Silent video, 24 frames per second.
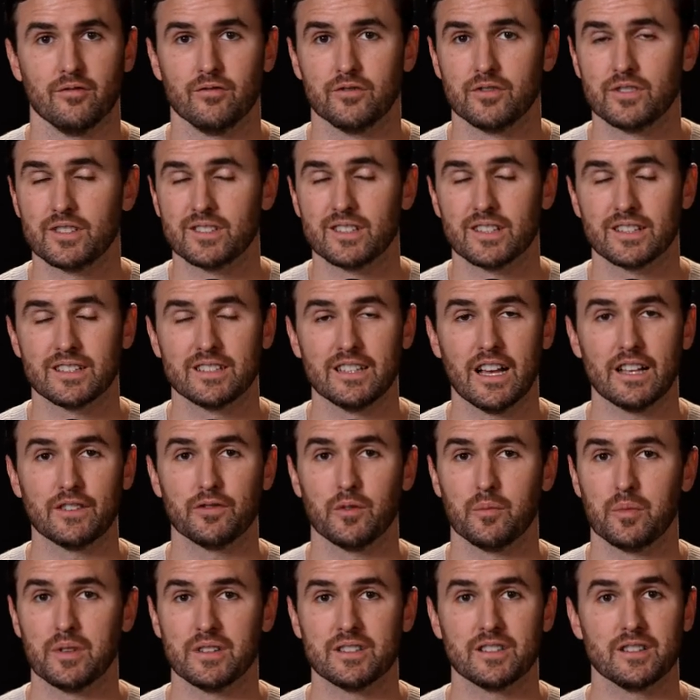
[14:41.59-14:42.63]

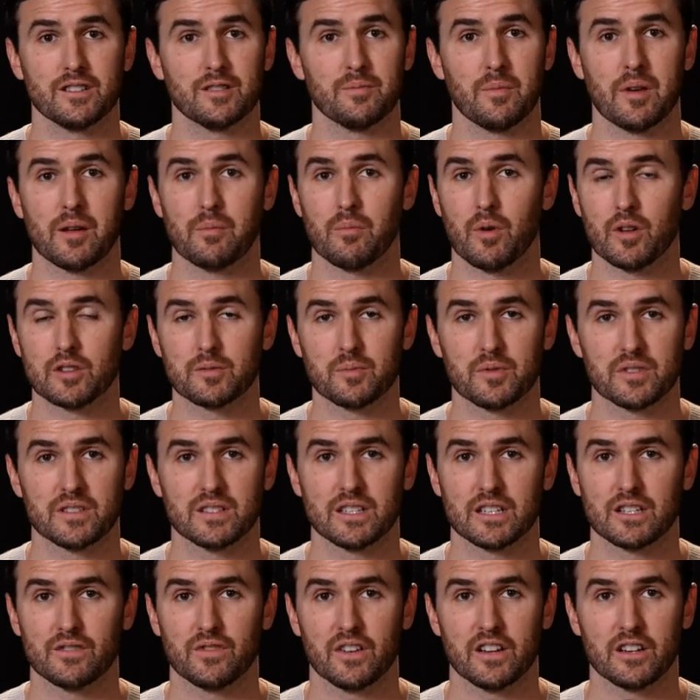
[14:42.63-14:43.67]
successful businesses, make multiple
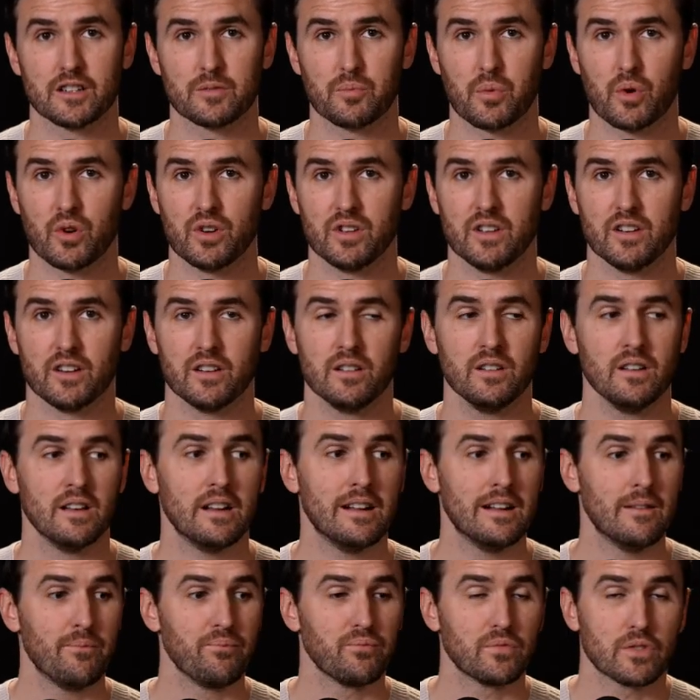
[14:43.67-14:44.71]
six figures per year,
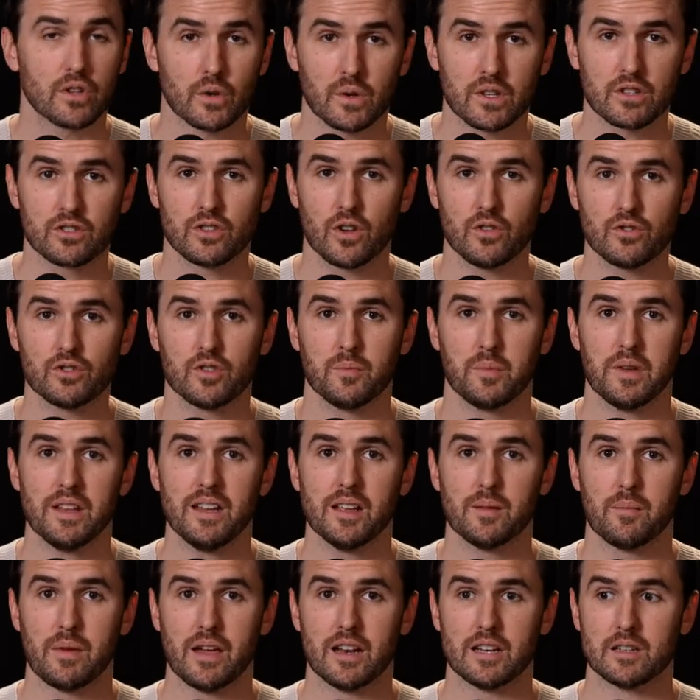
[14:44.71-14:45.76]
doing social
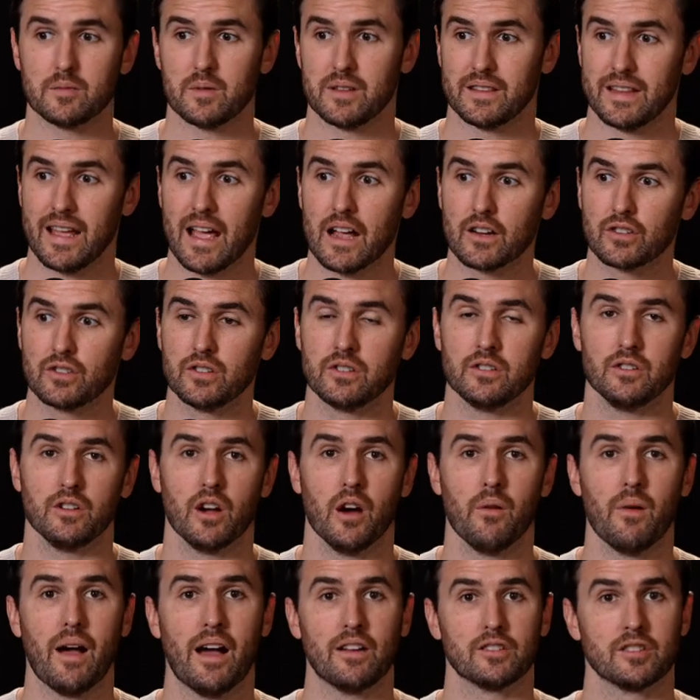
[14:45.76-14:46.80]
media management. They actually
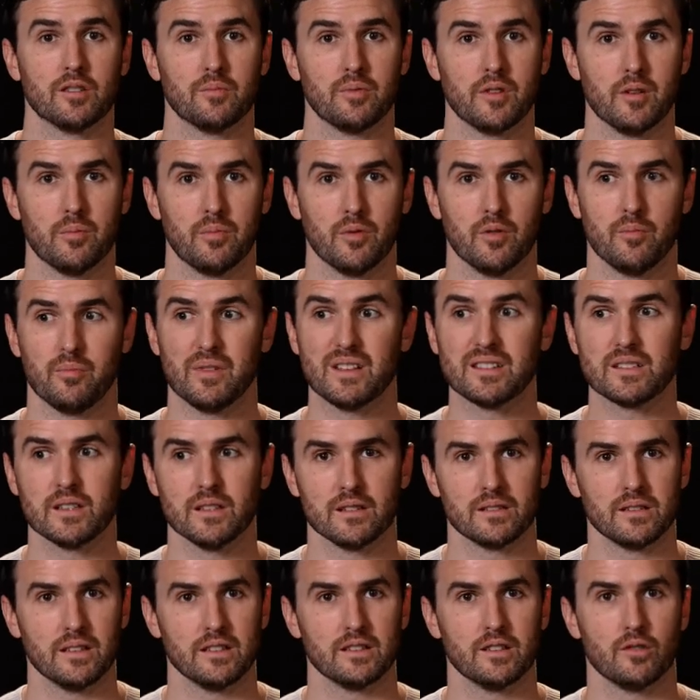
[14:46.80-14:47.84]
go out to people,
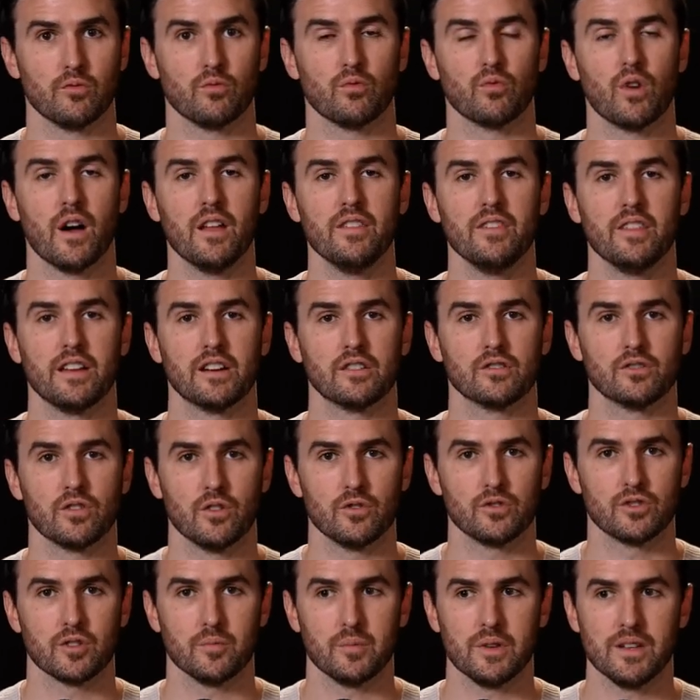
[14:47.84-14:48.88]
businesses, and run their
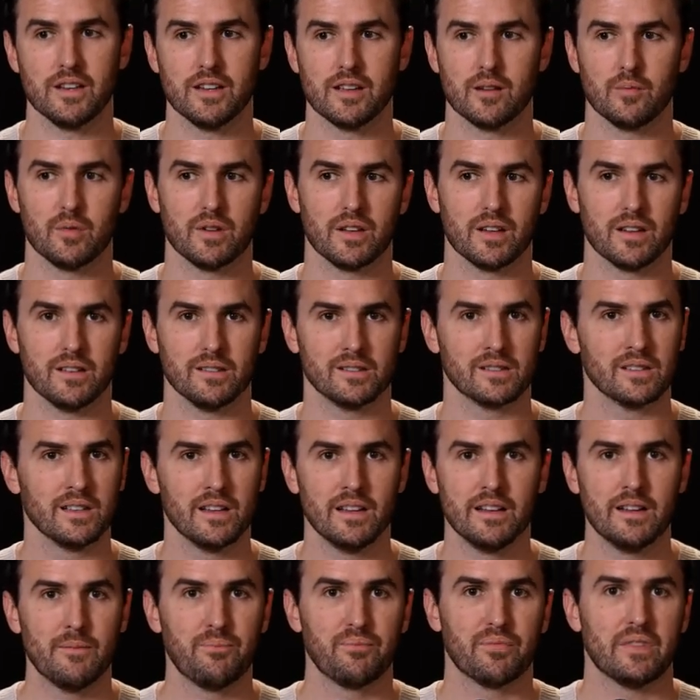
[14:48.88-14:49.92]
social media because
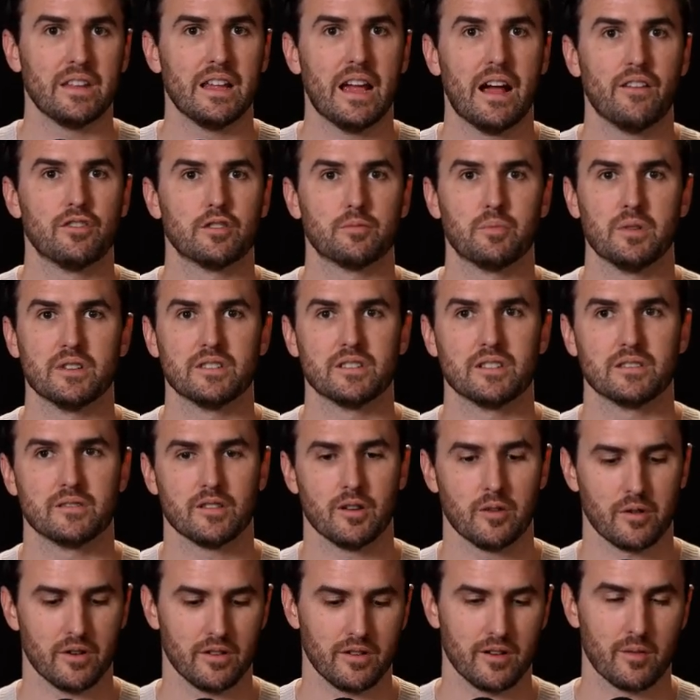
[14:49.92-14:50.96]
the average
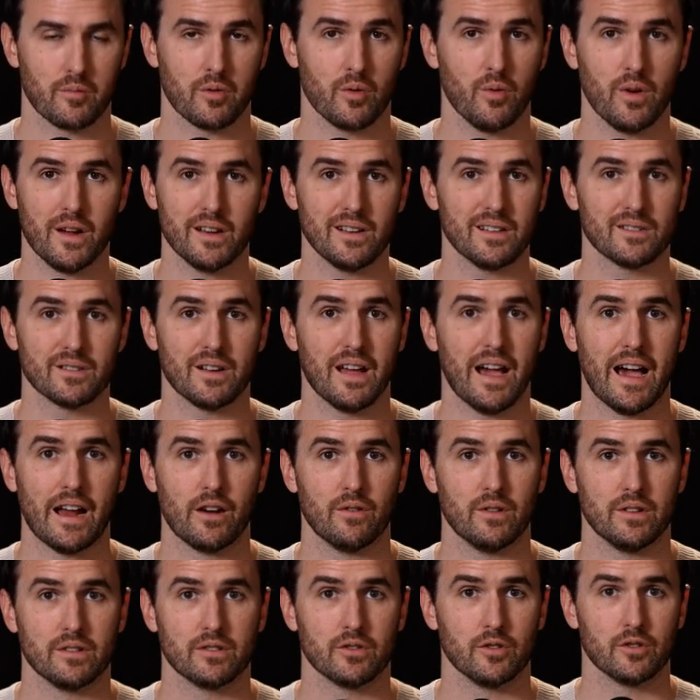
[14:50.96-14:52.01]
business owner, number one, doesn't know how
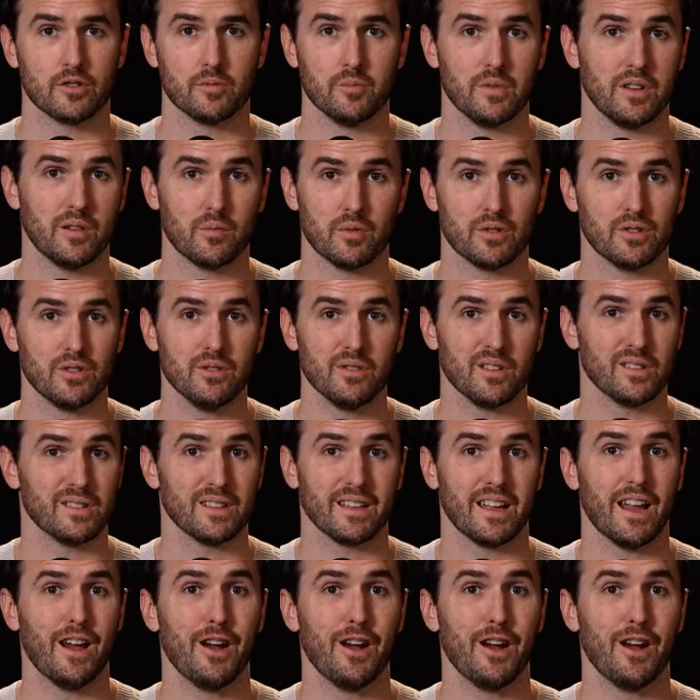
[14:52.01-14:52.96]
to run social media. Number two, doesn't